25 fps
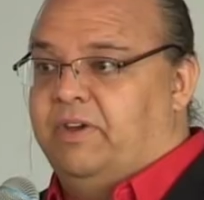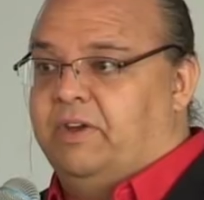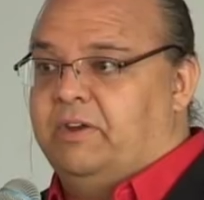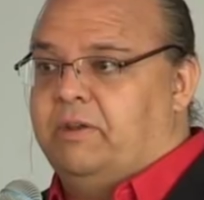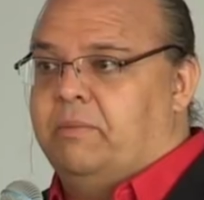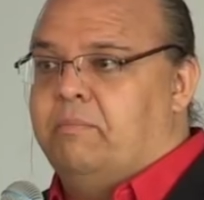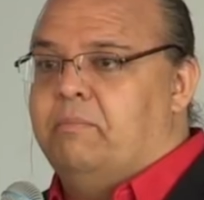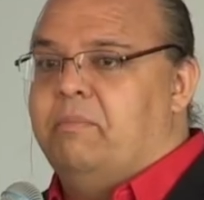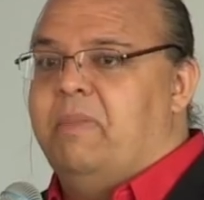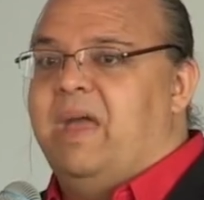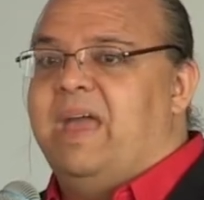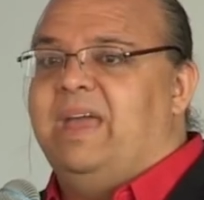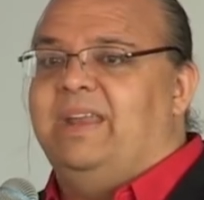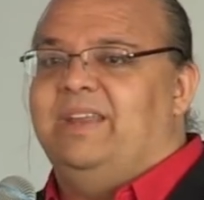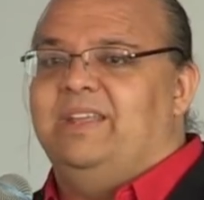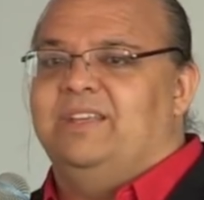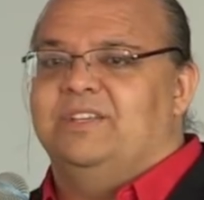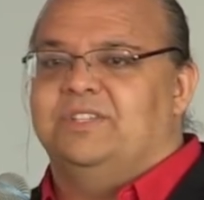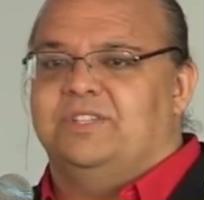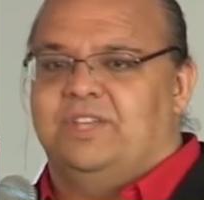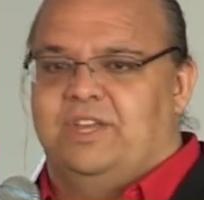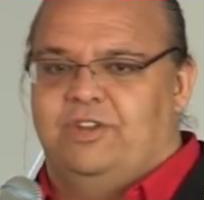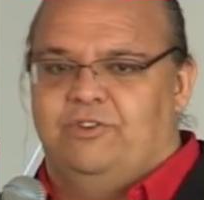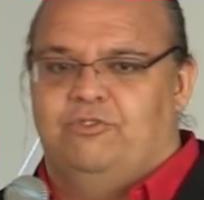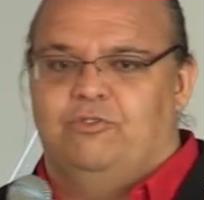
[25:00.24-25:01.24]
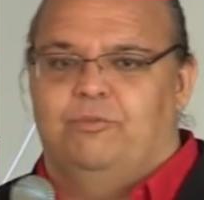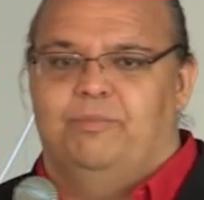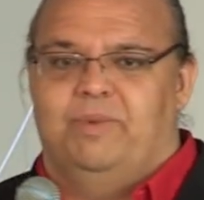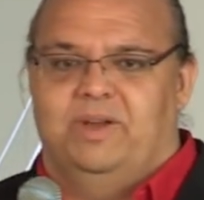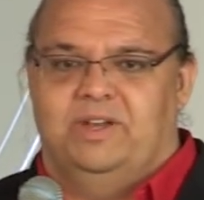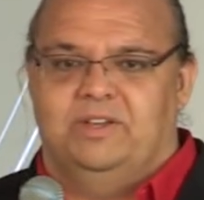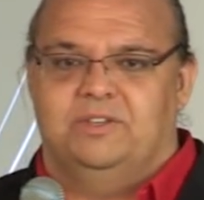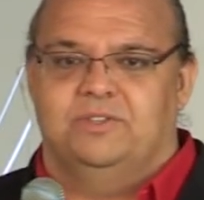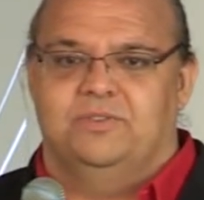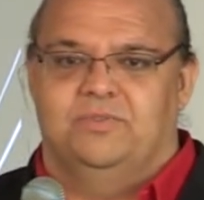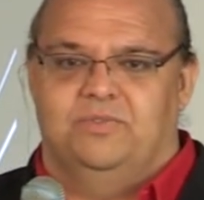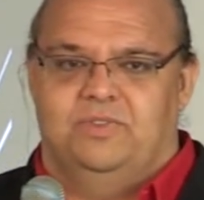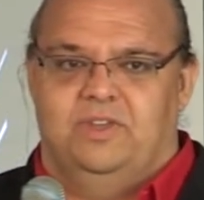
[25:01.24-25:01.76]
fact, many central
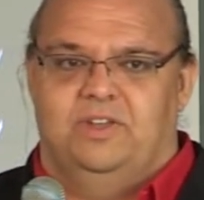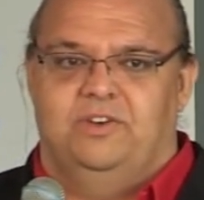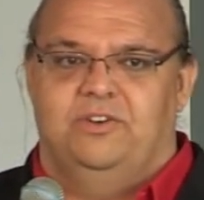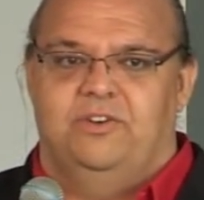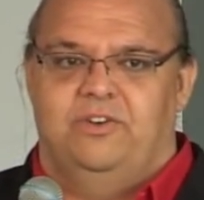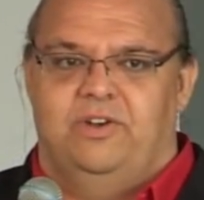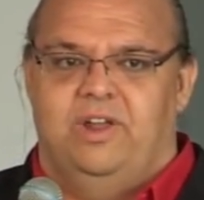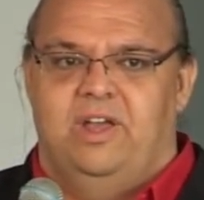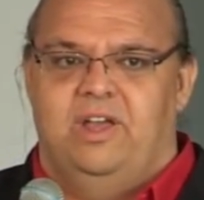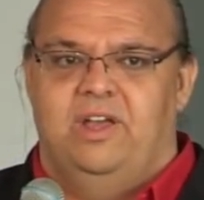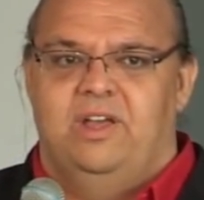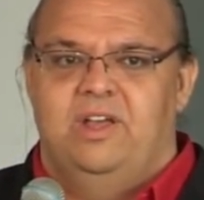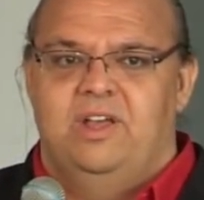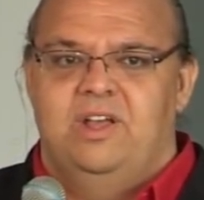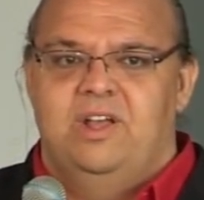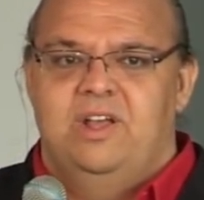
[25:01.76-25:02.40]
banks of the internet.